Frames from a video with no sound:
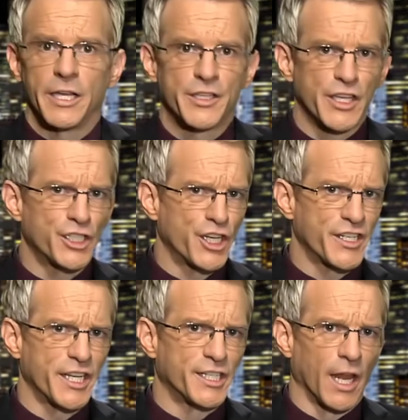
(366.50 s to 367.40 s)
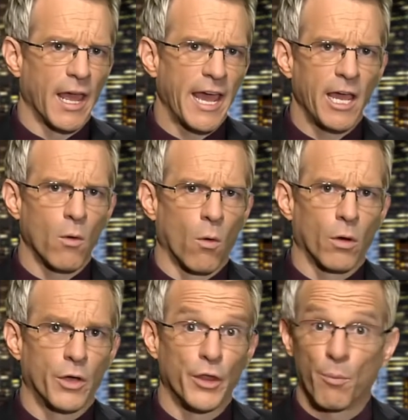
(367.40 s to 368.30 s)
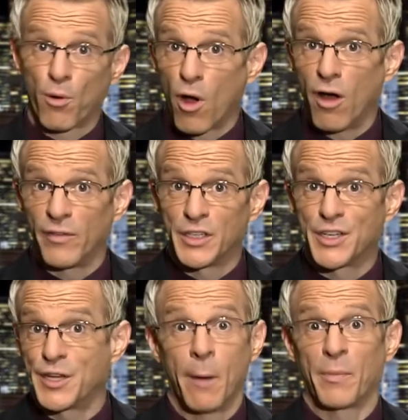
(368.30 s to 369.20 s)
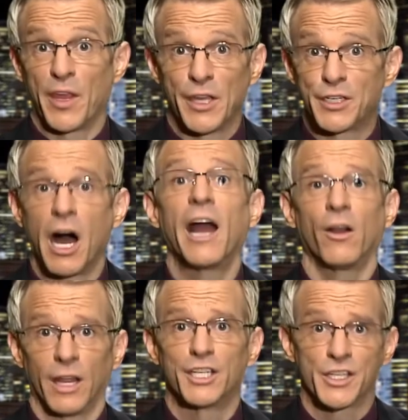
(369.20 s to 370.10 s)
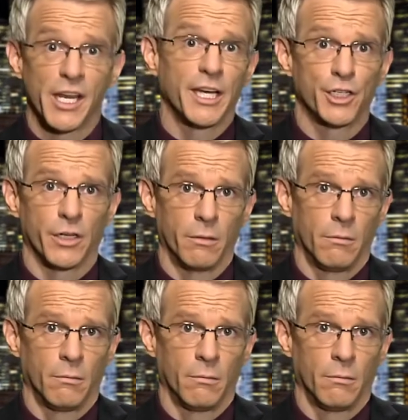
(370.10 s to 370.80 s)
Is this just a delay, or could the province dump the entire legislation?